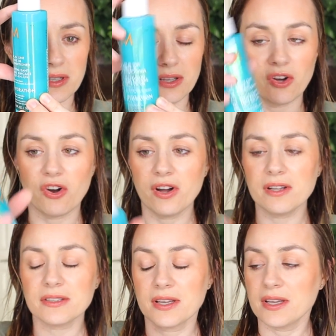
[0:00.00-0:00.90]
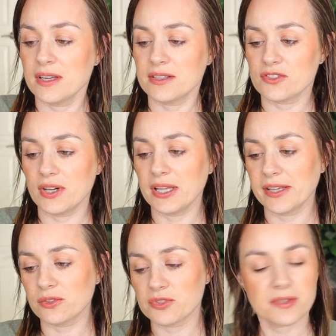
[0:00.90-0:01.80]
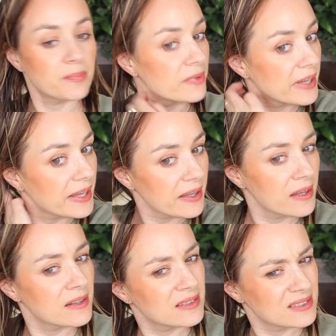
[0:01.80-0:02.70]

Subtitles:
a lot. So I like to spray